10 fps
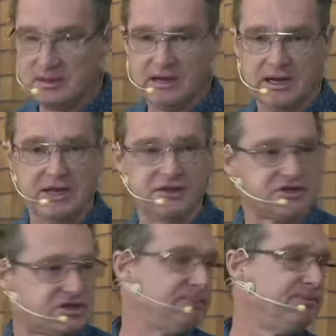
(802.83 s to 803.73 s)
and the
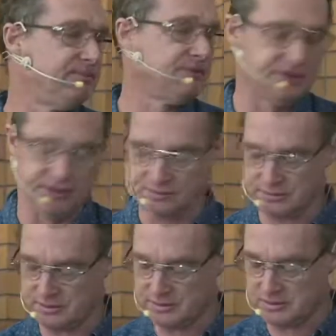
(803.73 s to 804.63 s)
sick people are
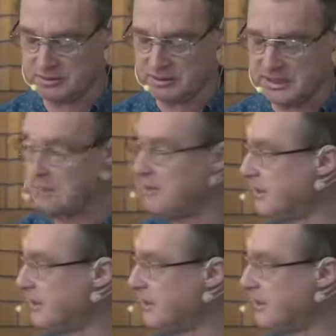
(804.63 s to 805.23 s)
healed. And when